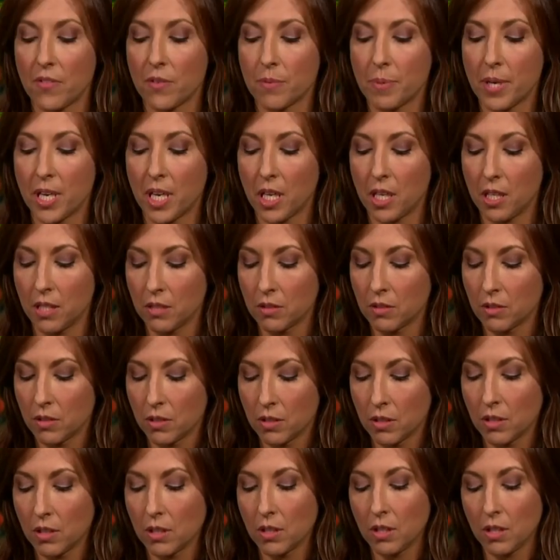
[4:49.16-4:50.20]
everybody.
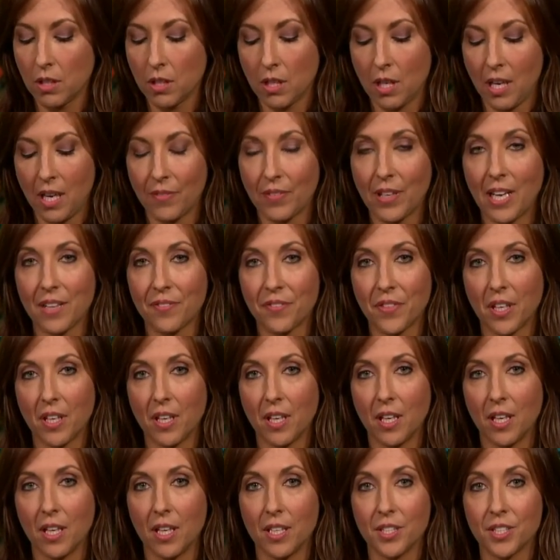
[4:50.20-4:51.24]
I've got
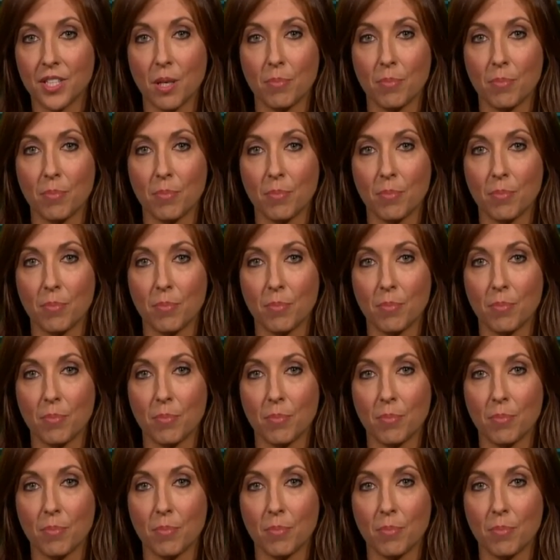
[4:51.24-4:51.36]
the